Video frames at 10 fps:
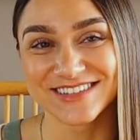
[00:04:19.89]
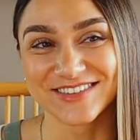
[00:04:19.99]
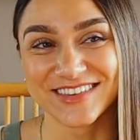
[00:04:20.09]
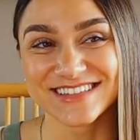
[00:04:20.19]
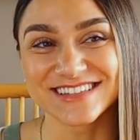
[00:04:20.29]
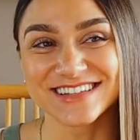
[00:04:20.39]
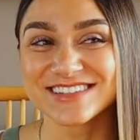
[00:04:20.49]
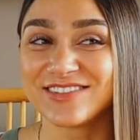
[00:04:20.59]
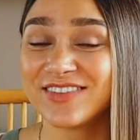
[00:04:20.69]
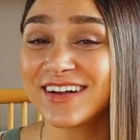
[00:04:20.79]
So this
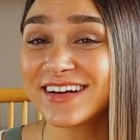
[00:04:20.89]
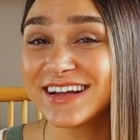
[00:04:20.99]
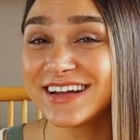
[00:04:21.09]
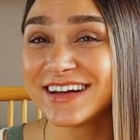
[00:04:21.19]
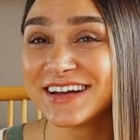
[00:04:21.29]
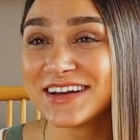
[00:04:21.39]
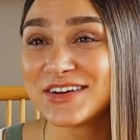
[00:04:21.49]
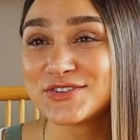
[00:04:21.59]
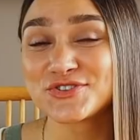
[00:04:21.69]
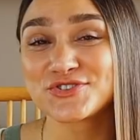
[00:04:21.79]
is a very
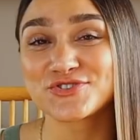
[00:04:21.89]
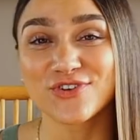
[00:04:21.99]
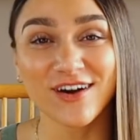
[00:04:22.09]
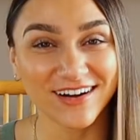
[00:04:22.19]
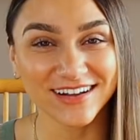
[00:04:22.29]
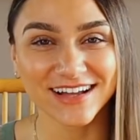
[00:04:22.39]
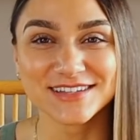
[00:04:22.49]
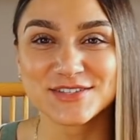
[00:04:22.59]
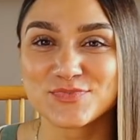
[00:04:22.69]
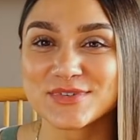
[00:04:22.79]
strong
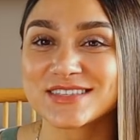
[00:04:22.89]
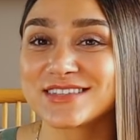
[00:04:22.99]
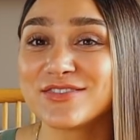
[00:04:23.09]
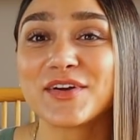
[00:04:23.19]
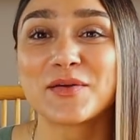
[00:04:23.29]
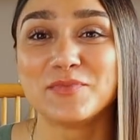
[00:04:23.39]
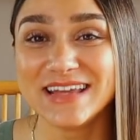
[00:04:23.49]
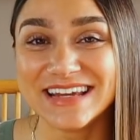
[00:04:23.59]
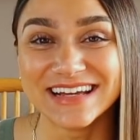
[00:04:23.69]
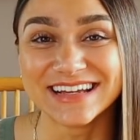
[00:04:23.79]
and specific
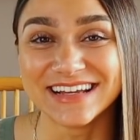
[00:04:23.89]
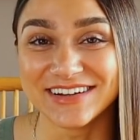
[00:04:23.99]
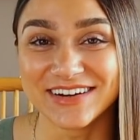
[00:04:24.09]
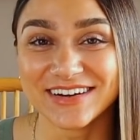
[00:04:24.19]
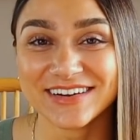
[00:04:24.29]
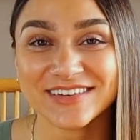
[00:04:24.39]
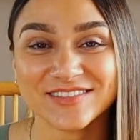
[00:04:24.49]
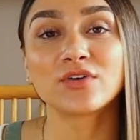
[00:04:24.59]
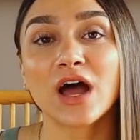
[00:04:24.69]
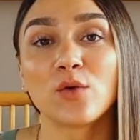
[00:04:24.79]
meaning here.
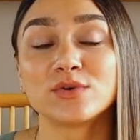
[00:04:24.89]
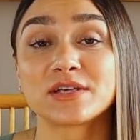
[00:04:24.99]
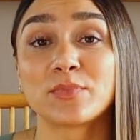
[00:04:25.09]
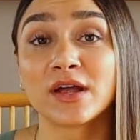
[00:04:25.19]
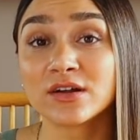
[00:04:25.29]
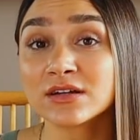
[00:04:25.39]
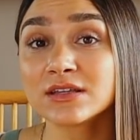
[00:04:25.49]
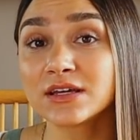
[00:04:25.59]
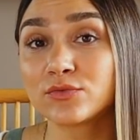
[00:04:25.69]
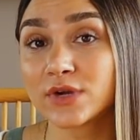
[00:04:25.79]
Everet was
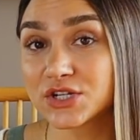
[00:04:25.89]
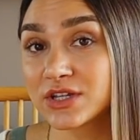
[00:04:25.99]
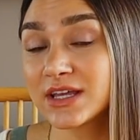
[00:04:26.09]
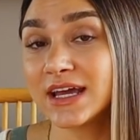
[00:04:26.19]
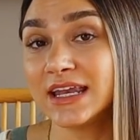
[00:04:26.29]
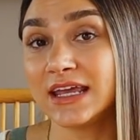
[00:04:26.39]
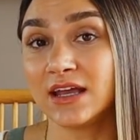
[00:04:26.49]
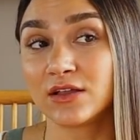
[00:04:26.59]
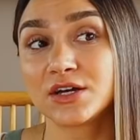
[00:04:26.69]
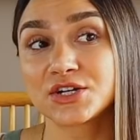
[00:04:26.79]
apparently originally an
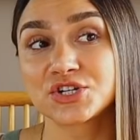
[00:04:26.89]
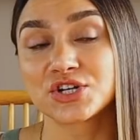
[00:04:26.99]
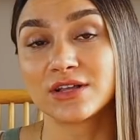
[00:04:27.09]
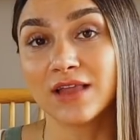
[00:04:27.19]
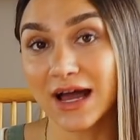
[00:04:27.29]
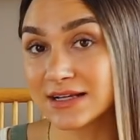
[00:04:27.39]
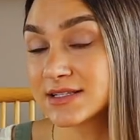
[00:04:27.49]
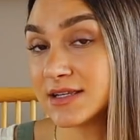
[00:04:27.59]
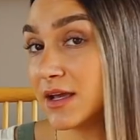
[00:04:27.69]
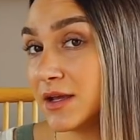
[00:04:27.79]
English
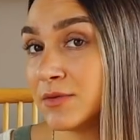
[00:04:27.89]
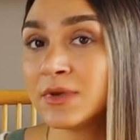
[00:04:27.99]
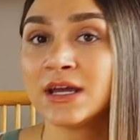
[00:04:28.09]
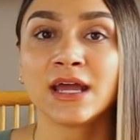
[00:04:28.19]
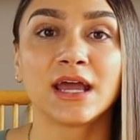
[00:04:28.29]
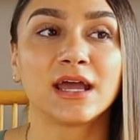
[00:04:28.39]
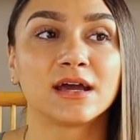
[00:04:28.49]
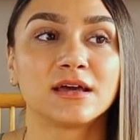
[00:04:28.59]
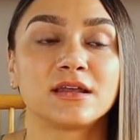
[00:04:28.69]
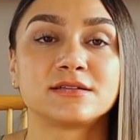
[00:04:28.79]
last name,
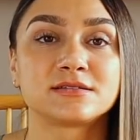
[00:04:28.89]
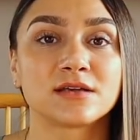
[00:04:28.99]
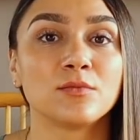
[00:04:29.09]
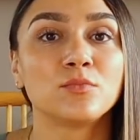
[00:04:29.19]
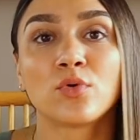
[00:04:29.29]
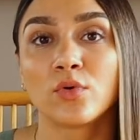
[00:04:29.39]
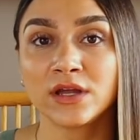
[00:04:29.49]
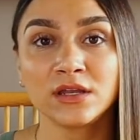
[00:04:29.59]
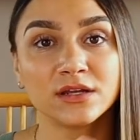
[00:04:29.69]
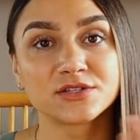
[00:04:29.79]
and at some
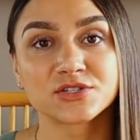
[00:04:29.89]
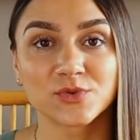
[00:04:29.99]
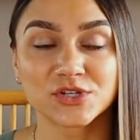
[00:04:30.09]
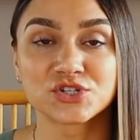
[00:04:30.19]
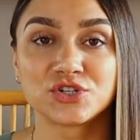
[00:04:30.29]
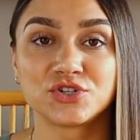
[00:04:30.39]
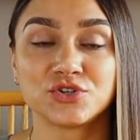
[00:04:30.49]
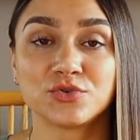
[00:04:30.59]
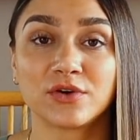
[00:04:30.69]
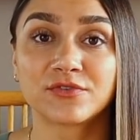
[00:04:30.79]
point it switched
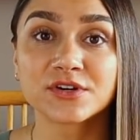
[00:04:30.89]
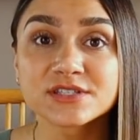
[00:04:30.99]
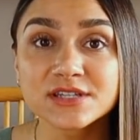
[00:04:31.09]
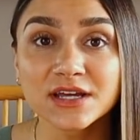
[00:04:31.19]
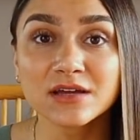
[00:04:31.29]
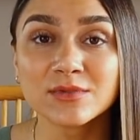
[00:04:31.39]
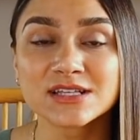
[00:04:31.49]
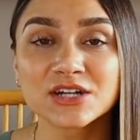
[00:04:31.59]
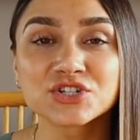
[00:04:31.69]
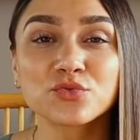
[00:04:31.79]
to a first name.
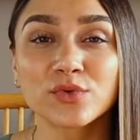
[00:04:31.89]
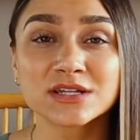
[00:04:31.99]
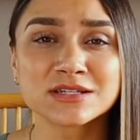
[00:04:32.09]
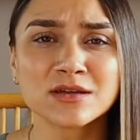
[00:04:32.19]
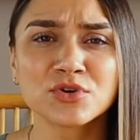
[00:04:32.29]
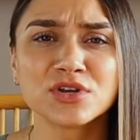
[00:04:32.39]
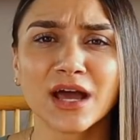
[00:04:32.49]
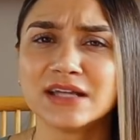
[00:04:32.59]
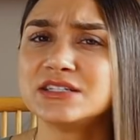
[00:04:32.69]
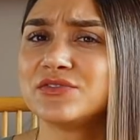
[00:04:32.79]
It's actually ranked number
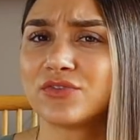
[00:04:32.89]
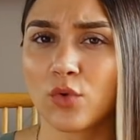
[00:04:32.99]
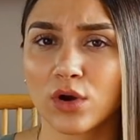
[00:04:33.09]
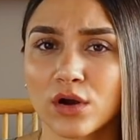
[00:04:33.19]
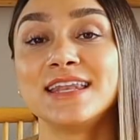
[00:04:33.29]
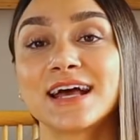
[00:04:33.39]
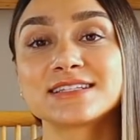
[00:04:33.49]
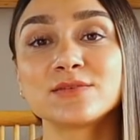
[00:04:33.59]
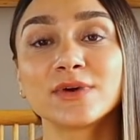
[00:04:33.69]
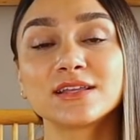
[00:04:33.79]
94.
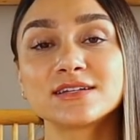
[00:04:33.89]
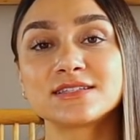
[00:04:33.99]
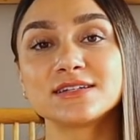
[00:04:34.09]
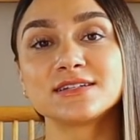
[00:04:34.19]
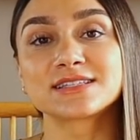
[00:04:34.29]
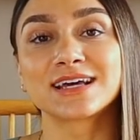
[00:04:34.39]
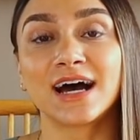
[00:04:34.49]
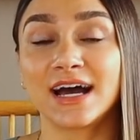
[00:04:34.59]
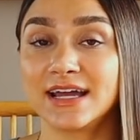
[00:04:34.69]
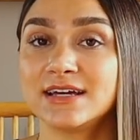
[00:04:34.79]
Next on my list is
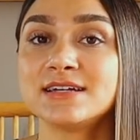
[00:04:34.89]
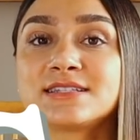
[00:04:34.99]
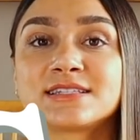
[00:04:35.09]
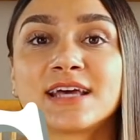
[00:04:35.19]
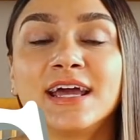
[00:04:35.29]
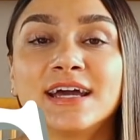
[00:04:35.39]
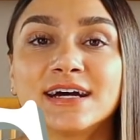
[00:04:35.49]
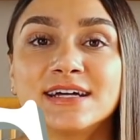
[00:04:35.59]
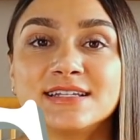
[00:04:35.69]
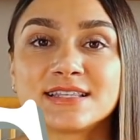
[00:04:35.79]
Caius,
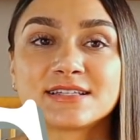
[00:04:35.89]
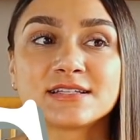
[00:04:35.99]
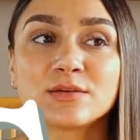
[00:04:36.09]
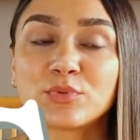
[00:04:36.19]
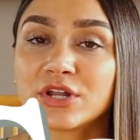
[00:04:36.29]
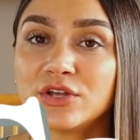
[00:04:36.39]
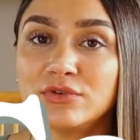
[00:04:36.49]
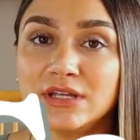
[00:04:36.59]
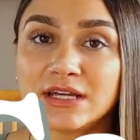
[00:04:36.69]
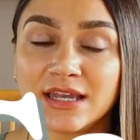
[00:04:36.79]
and this is a pretty
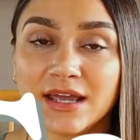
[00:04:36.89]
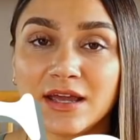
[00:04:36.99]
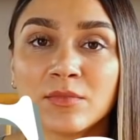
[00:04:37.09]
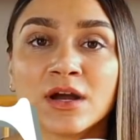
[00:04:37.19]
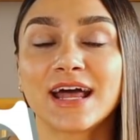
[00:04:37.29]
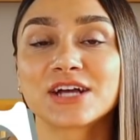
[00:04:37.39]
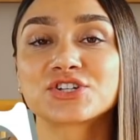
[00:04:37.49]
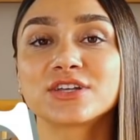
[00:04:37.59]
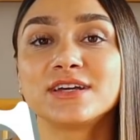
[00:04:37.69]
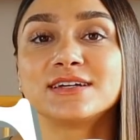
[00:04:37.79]
unique name. It
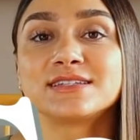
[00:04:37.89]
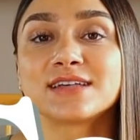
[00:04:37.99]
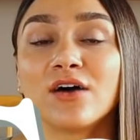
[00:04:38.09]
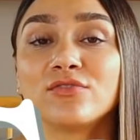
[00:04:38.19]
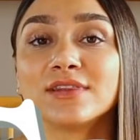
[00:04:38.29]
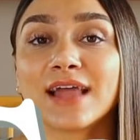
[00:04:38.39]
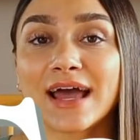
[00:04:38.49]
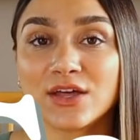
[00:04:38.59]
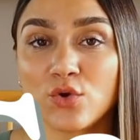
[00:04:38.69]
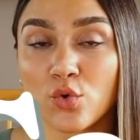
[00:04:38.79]
actually is of
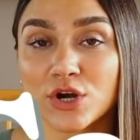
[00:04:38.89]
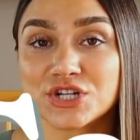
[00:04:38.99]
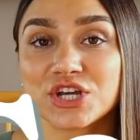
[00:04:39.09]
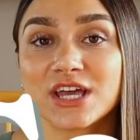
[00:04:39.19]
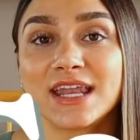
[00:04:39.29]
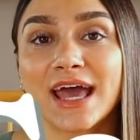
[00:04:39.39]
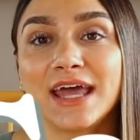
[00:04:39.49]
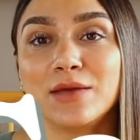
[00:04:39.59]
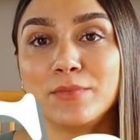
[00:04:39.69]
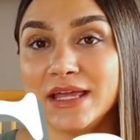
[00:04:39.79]
Latin origin,
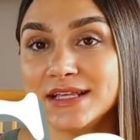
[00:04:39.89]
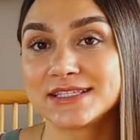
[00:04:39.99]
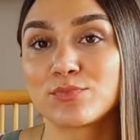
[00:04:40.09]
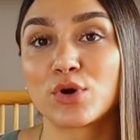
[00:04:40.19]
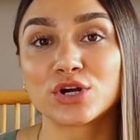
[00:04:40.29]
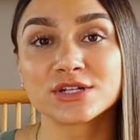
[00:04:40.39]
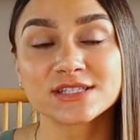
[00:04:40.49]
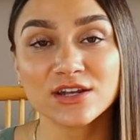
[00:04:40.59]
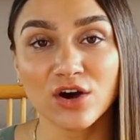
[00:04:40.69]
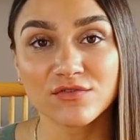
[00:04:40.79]
and it means
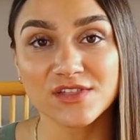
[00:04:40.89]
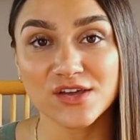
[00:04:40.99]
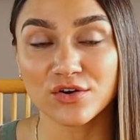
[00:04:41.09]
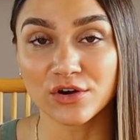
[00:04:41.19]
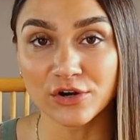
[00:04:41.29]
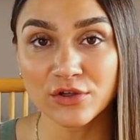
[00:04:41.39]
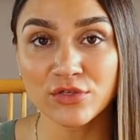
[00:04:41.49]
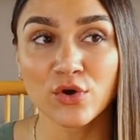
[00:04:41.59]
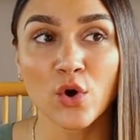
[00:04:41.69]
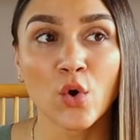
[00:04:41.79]
person of the
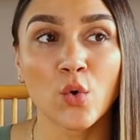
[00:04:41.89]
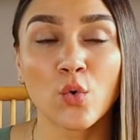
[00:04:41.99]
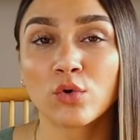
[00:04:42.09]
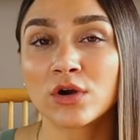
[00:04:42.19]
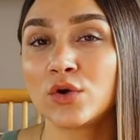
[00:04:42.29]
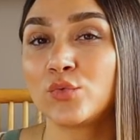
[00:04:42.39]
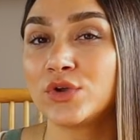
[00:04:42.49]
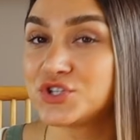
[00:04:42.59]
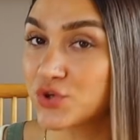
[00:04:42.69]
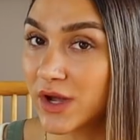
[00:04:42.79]
earth or
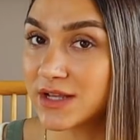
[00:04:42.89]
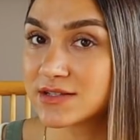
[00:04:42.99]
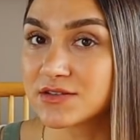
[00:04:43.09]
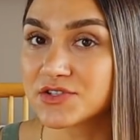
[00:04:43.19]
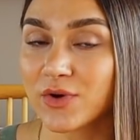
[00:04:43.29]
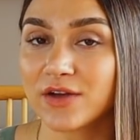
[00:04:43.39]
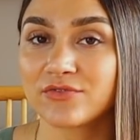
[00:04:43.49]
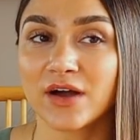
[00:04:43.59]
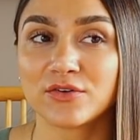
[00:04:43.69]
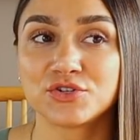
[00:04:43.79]
rejoice. So I
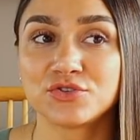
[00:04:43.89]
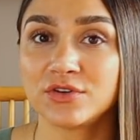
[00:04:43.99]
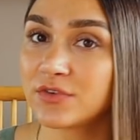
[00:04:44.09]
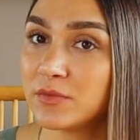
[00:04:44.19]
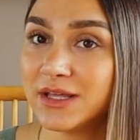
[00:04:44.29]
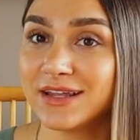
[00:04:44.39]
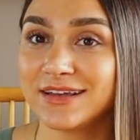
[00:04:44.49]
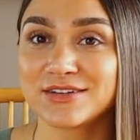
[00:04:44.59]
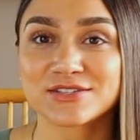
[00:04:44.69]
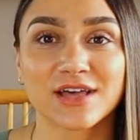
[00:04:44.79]
found 2 different
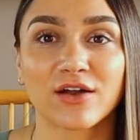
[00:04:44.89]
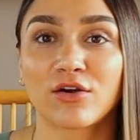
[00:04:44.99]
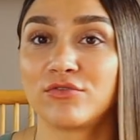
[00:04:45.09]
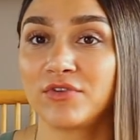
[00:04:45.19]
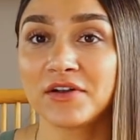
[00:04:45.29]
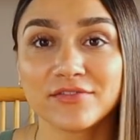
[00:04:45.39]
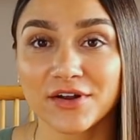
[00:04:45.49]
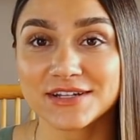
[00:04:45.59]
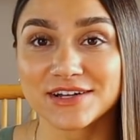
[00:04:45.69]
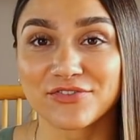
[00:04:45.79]
meanings that are very,
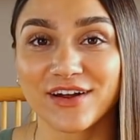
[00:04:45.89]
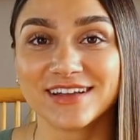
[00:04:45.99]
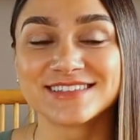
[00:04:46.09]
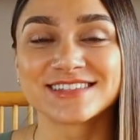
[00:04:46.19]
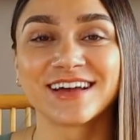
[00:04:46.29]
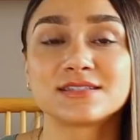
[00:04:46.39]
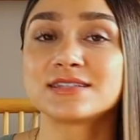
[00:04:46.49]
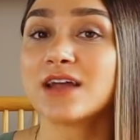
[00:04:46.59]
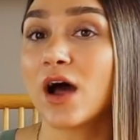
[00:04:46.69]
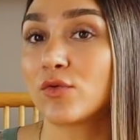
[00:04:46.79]
very different. This
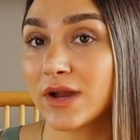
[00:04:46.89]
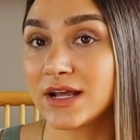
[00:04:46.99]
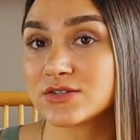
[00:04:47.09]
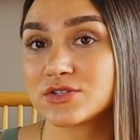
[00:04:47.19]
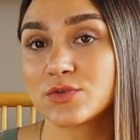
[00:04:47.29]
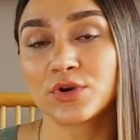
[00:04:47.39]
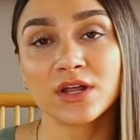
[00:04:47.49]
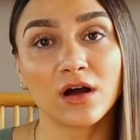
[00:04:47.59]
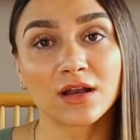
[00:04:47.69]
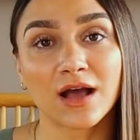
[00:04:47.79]
is not ranked, so it's a
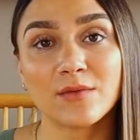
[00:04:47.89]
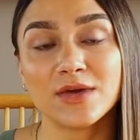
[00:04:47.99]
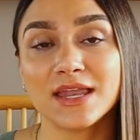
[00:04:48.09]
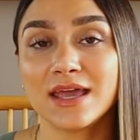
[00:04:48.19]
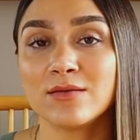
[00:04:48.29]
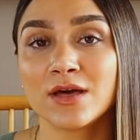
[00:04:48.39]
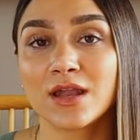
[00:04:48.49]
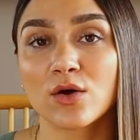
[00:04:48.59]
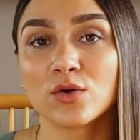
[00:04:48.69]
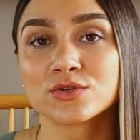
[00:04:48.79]
pretty uncommon name,
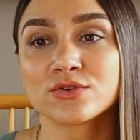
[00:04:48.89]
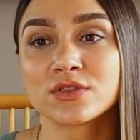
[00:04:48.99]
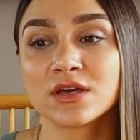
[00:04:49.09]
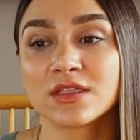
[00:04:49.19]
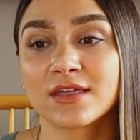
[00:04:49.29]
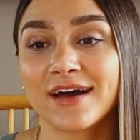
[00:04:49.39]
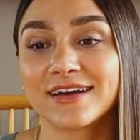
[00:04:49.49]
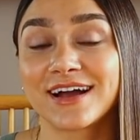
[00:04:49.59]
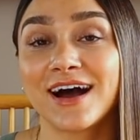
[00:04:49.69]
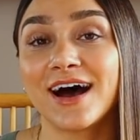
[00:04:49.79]
and I also think
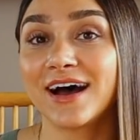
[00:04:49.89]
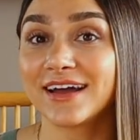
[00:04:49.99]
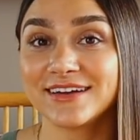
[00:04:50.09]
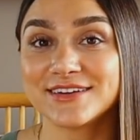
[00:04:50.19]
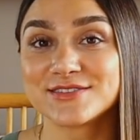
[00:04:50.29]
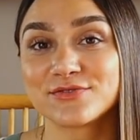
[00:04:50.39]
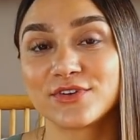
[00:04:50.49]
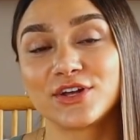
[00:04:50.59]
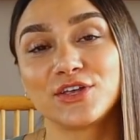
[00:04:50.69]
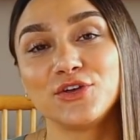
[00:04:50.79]
that Kai is a
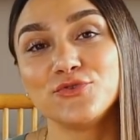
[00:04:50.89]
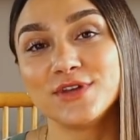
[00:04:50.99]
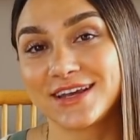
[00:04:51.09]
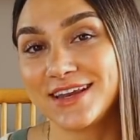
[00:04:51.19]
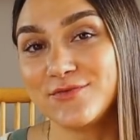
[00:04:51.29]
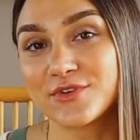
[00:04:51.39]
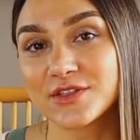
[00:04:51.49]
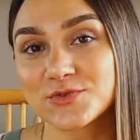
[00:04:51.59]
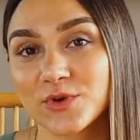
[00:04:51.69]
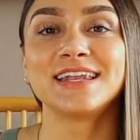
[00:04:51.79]
very cute nickname for
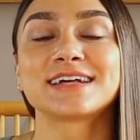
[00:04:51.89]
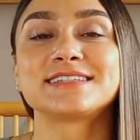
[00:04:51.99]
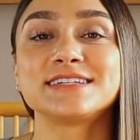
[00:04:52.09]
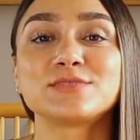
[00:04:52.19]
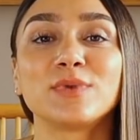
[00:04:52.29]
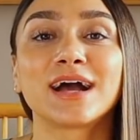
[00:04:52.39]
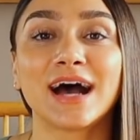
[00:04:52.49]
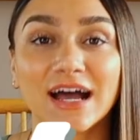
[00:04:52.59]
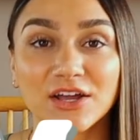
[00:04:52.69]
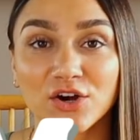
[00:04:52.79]
this one. Next is
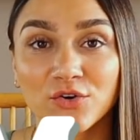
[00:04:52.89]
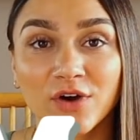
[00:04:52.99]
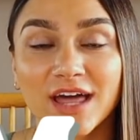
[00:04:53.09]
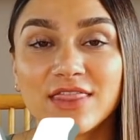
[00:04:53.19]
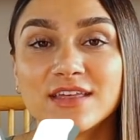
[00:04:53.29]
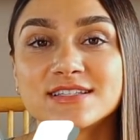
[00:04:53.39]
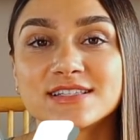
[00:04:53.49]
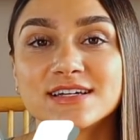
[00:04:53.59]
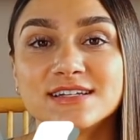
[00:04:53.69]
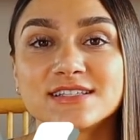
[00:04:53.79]
Makaio, and
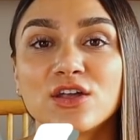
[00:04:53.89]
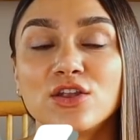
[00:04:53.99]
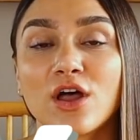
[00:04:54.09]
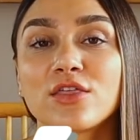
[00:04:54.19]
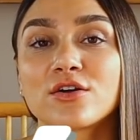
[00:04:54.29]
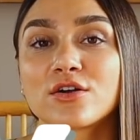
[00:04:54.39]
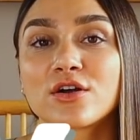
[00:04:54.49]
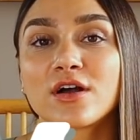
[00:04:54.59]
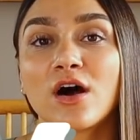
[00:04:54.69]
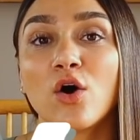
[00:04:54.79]
this is
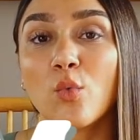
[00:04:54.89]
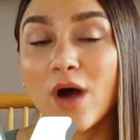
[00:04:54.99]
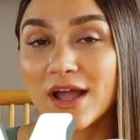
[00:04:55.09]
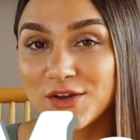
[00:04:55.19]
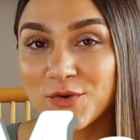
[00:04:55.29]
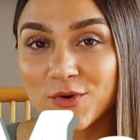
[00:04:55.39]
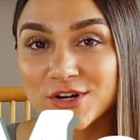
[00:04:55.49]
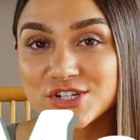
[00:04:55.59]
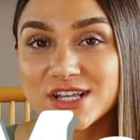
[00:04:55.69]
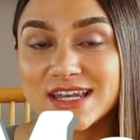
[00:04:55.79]
another Hawaiian
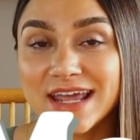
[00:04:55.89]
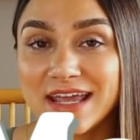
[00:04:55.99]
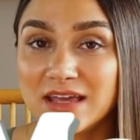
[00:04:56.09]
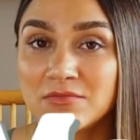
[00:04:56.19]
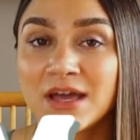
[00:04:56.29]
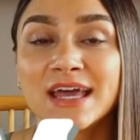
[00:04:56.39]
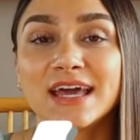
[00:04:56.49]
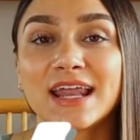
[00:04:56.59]
origin name.